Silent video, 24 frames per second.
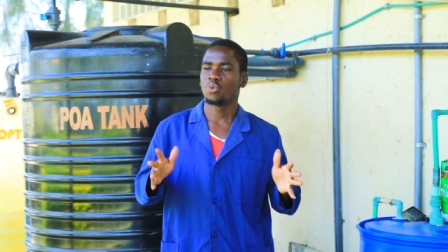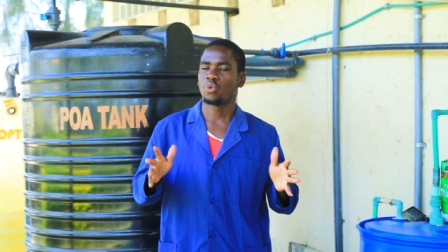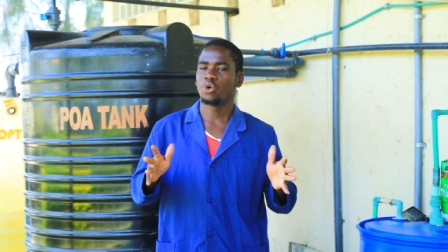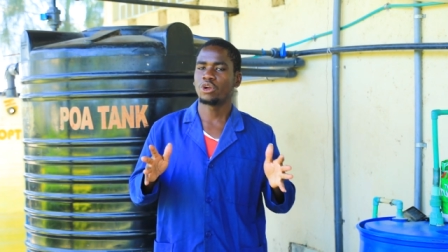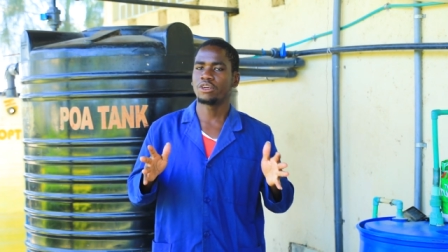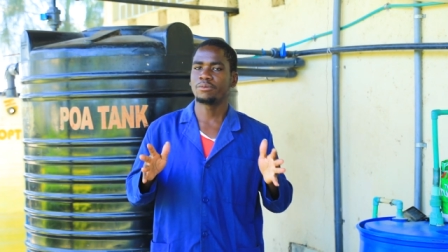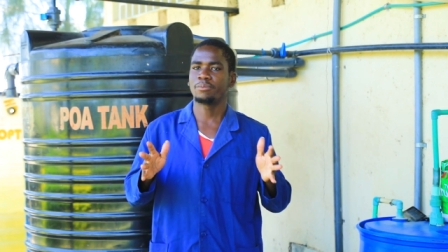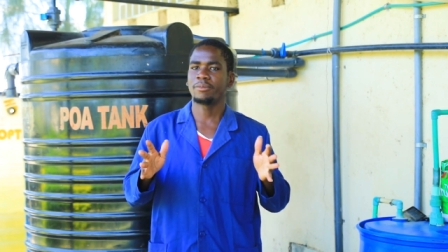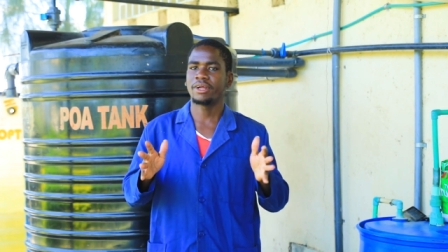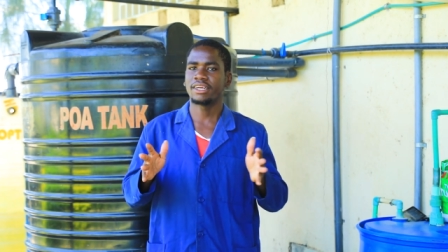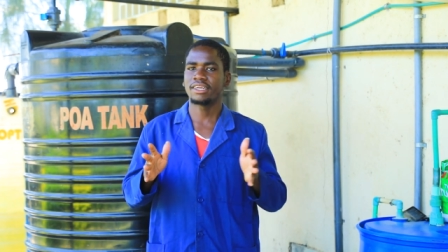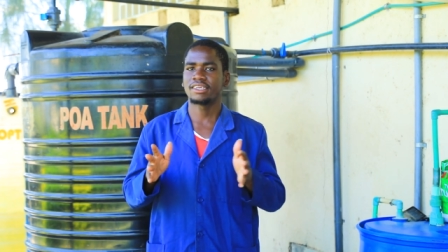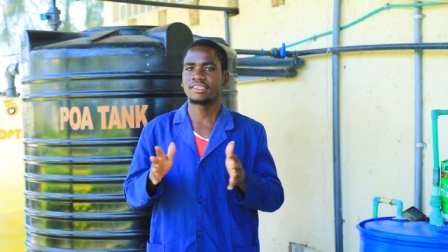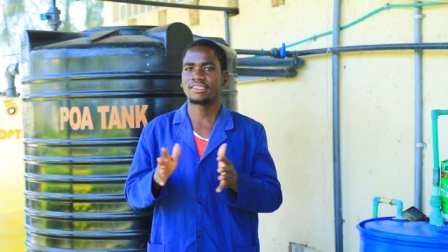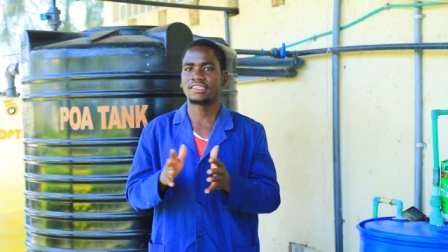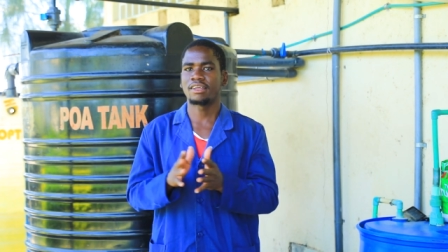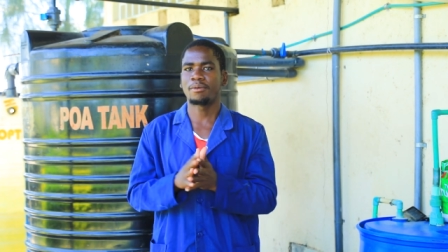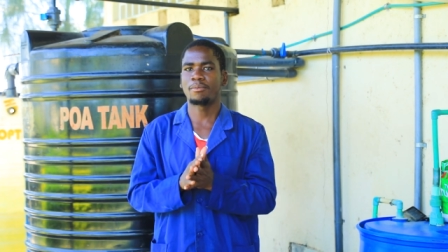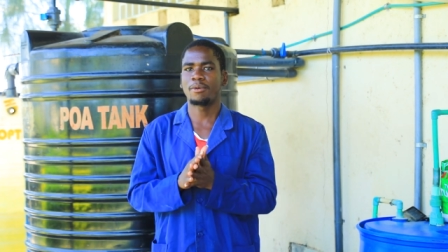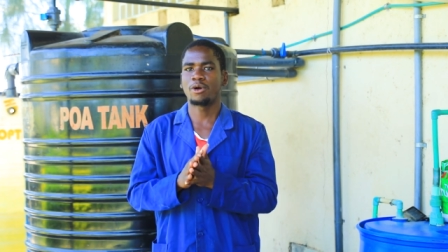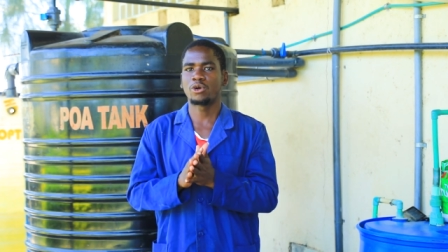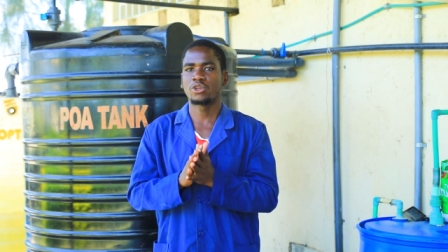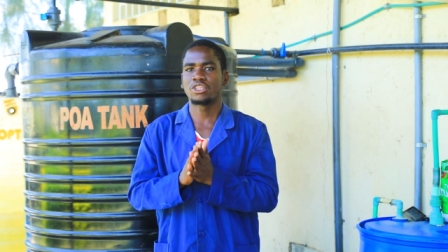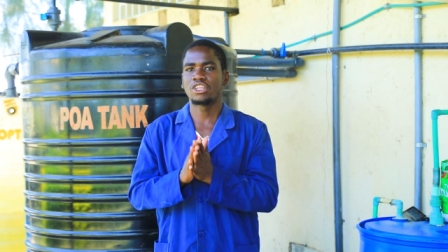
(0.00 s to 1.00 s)
what matters is
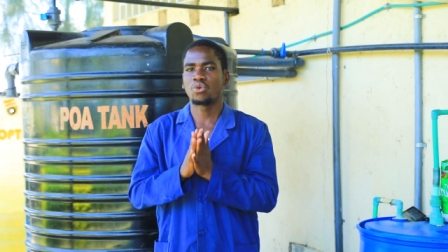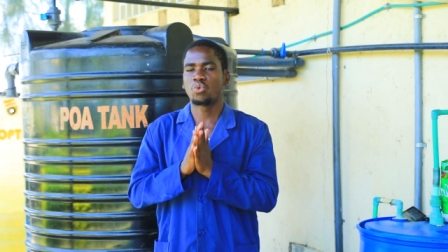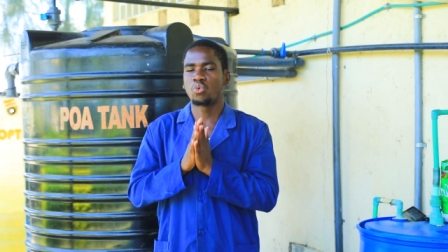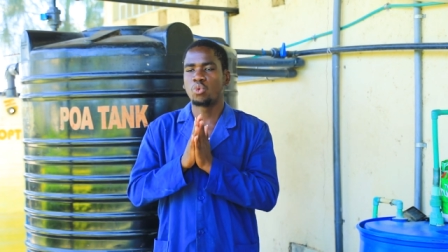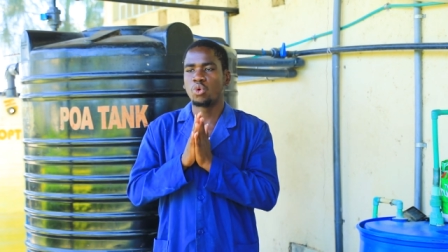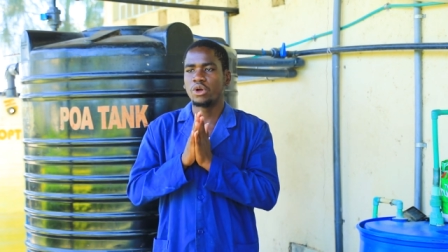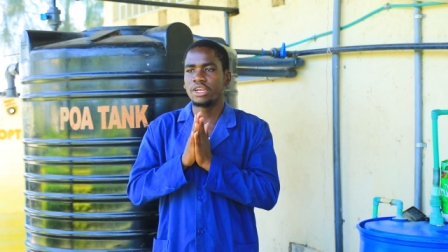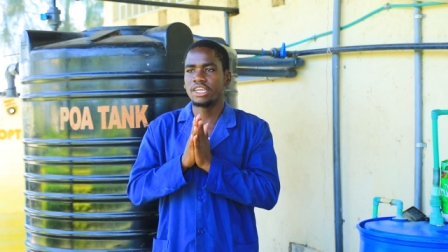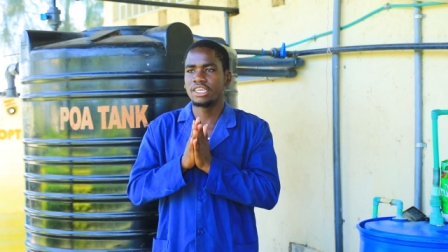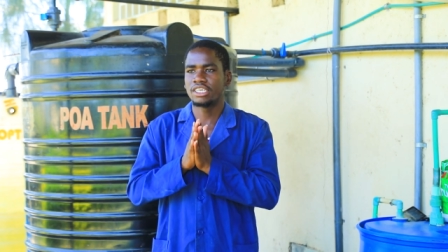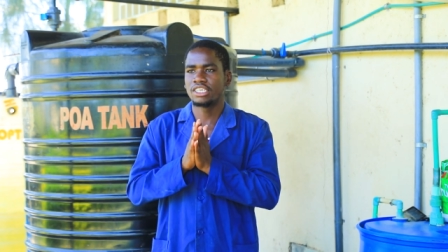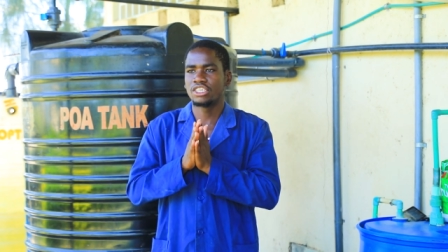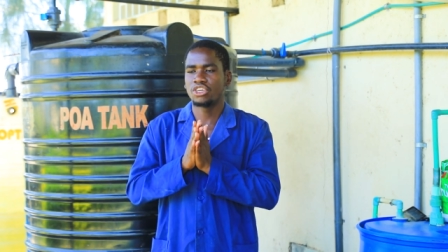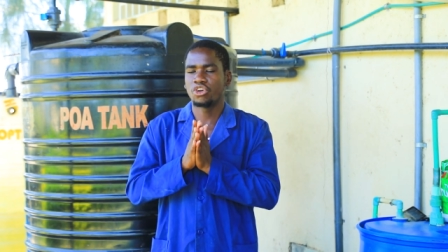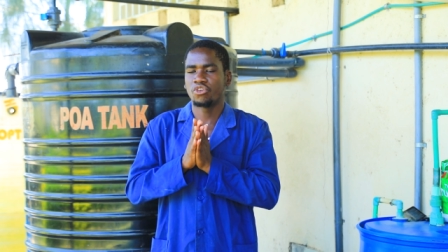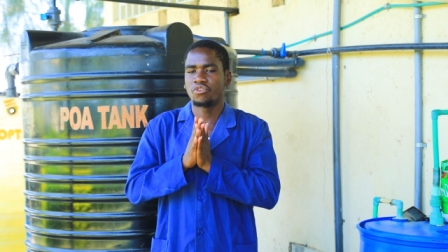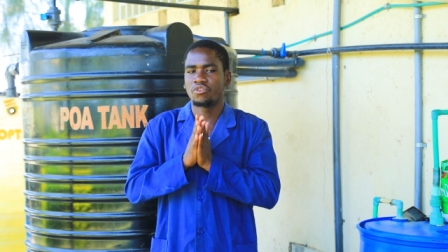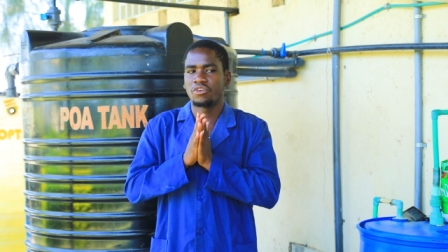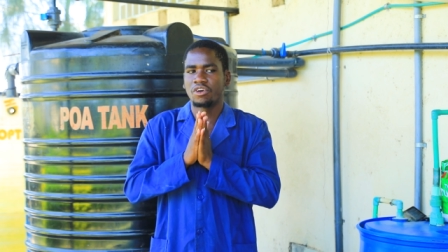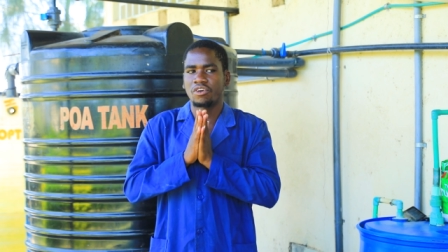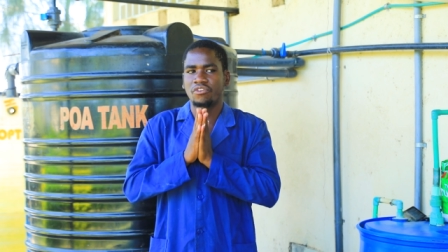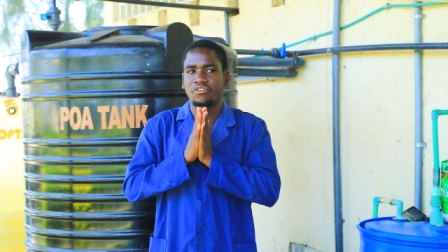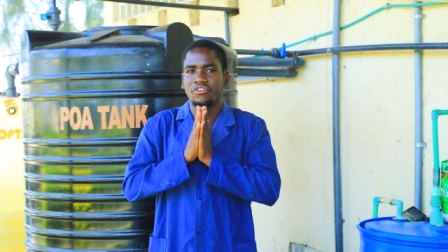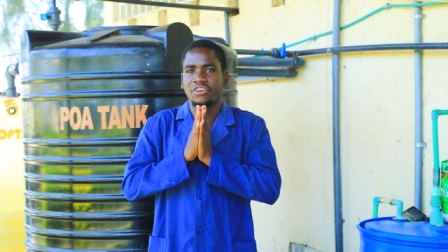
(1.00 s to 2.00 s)
about the quality
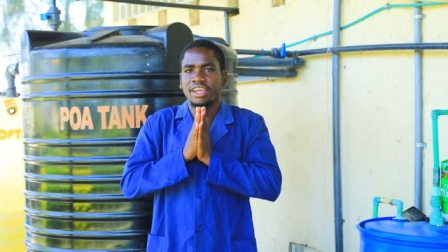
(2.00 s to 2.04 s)
of